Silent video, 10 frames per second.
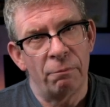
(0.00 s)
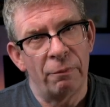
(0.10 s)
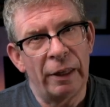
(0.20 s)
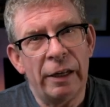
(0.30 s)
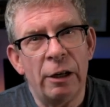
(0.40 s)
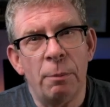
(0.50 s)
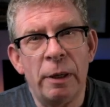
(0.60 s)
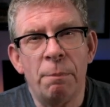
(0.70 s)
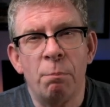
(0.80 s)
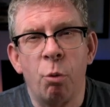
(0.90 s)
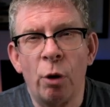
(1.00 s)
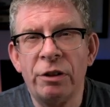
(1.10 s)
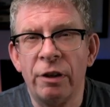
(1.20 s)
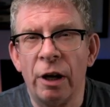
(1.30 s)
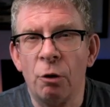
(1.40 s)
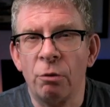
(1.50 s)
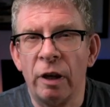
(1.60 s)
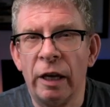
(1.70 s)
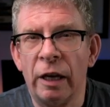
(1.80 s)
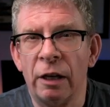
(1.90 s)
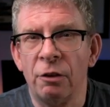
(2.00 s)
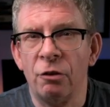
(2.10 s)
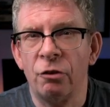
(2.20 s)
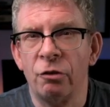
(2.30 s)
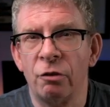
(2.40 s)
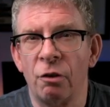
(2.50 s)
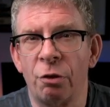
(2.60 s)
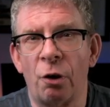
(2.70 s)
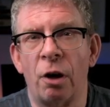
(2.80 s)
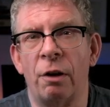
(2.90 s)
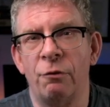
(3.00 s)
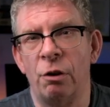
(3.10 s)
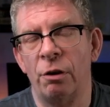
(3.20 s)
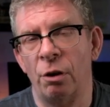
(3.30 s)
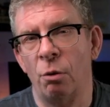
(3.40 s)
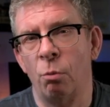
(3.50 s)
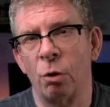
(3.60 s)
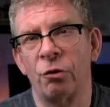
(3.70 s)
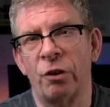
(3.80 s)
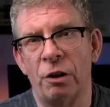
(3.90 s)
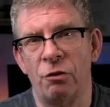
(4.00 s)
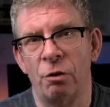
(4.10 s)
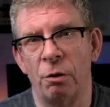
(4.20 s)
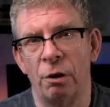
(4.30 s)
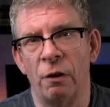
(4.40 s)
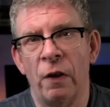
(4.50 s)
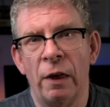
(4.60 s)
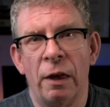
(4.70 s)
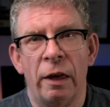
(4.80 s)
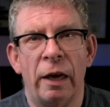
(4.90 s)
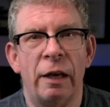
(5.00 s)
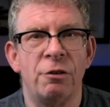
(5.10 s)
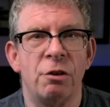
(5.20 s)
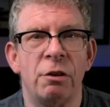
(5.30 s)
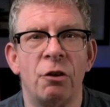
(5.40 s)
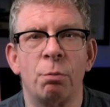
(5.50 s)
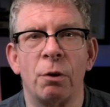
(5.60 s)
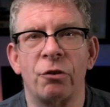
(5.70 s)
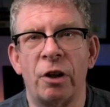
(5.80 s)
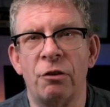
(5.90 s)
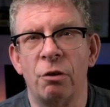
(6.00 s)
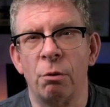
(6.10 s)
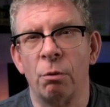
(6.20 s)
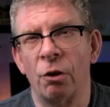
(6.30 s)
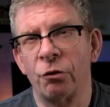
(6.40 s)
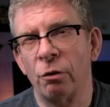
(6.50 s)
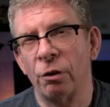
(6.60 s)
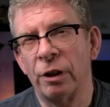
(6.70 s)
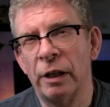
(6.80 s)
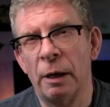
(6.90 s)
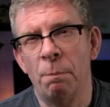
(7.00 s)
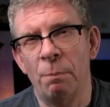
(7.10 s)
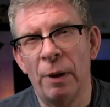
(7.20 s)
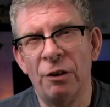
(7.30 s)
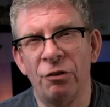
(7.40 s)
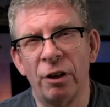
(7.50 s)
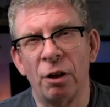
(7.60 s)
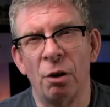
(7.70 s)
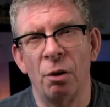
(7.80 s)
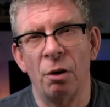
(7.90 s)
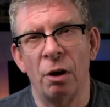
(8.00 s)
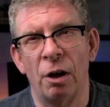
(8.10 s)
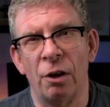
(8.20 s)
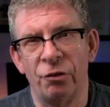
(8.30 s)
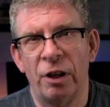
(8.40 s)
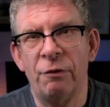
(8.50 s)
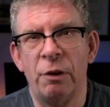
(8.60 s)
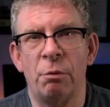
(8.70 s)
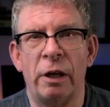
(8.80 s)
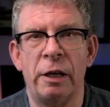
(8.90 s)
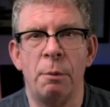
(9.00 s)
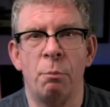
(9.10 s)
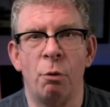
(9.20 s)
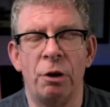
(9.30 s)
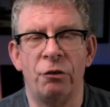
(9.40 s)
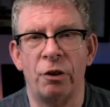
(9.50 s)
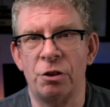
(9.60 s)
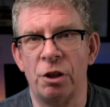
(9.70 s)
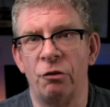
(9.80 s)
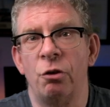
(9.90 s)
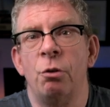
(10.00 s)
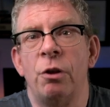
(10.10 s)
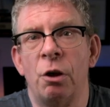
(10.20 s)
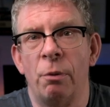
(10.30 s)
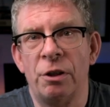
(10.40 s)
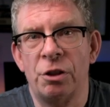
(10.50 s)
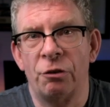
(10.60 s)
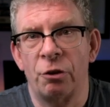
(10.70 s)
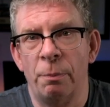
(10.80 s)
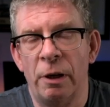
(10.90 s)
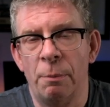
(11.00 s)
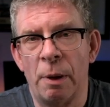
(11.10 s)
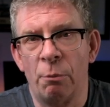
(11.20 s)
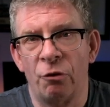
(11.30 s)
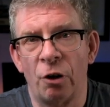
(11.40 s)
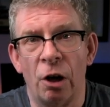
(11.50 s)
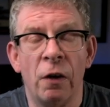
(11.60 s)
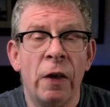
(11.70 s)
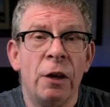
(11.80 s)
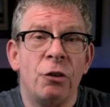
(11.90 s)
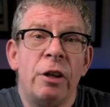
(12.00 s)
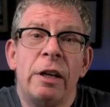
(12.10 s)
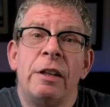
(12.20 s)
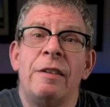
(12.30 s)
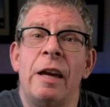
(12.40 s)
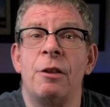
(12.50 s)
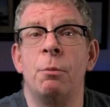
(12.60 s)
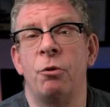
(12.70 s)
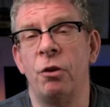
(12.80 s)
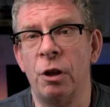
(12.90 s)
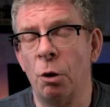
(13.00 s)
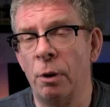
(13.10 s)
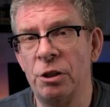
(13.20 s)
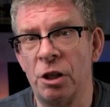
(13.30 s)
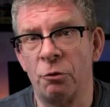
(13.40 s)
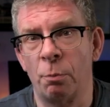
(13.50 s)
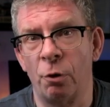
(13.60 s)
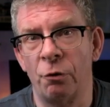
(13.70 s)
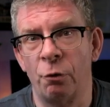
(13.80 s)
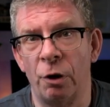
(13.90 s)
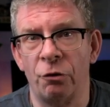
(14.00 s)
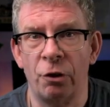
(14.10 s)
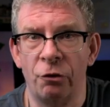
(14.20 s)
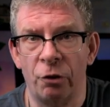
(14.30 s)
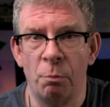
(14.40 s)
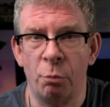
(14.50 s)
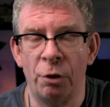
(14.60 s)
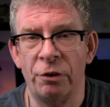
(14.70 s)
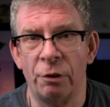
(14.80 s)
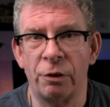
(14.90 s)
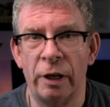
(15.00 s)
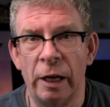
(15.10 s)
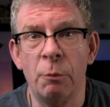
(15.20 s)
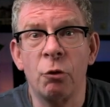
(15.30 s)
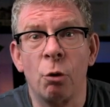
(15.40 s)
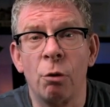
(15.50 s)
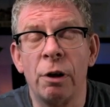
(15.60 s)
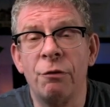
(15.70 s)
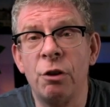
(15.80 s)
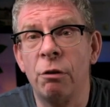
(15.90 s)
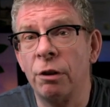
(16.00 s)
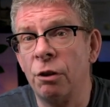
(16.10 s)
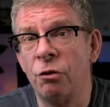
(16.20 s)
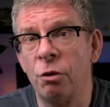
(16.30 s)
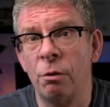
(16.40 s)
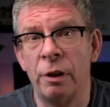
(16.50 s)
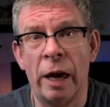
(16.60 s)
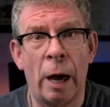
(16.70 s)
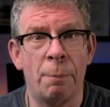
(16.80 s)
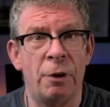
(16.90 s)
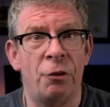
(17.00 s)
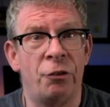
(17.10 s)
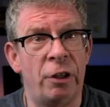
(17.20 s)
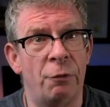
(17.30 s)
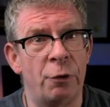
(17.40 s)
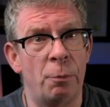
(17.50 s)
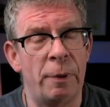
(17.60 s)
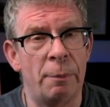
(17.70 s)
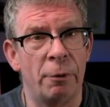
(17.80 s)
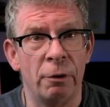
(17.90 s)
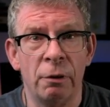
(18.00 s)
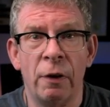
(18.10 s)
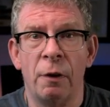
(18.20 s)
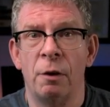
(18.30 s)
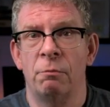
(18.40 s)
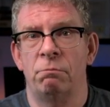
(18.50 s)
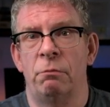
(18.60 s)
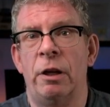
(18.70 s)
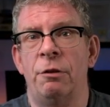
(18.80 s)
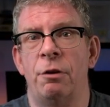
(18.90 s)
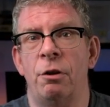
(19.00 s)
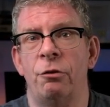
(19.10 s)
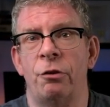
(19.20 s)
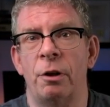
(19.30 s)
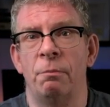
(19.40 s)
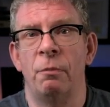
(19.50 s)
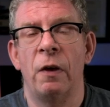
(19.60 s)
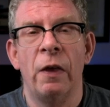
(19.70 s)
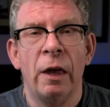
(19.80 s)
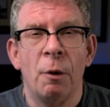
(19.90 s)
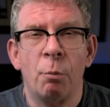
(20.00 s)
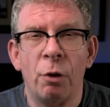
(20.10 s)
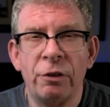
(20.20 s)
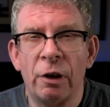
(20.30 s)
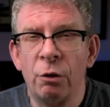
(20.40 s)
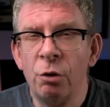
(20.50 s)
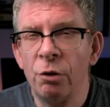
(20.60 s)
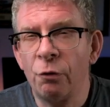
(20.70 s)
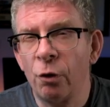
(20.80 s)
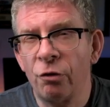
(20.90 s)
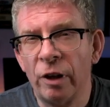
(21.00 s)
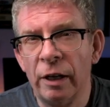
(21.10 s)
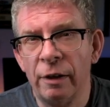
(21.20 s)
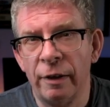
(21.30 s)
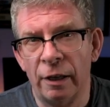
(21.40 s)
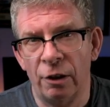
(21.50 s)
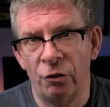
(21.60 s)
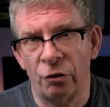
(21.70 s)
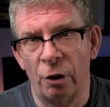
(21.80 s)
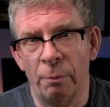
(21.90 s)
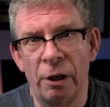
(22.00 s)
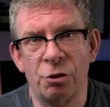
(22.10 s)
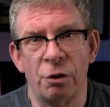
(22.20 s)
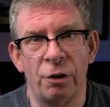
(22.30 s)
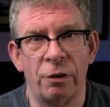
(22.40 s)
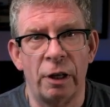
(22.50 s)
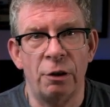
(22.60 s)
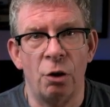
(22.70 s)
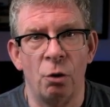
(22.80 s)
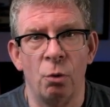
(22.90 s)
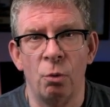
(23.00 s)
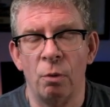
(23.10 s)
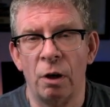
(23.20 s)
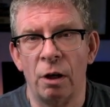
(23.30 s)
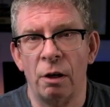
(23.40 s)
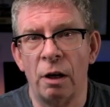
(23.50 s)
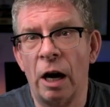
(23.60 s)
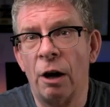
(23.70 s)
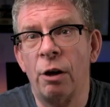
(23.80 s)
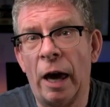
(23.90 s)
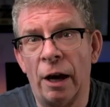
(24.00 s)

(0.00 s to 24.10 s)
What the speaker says: They need to be pointed out and thought of during the worksite tour. And during this worksite tour, we're also looking at basic safety-related points, such as who the OHS committee members are. So you could take them to the OHS board, for instance, and point out the names, or if during your tour you happen to see a few people, introduce them. Point out who the first aid attendants are. Make sure that they know how to